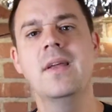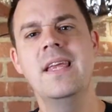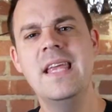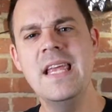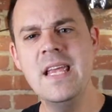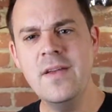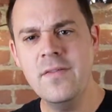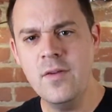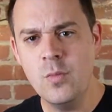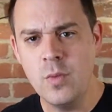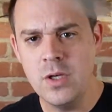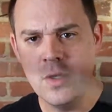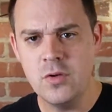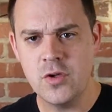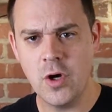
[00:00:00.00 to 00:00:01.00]
Even
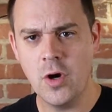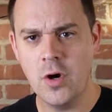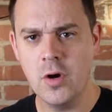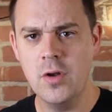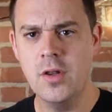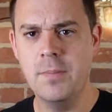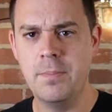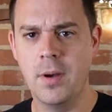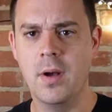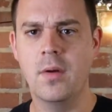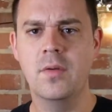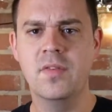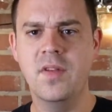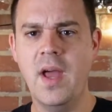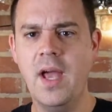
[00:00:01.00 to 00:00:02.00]
when you turn the
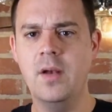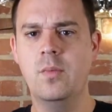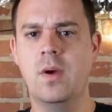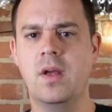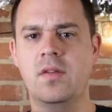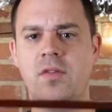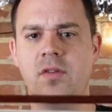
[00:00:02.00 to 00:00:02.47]
bow sideways.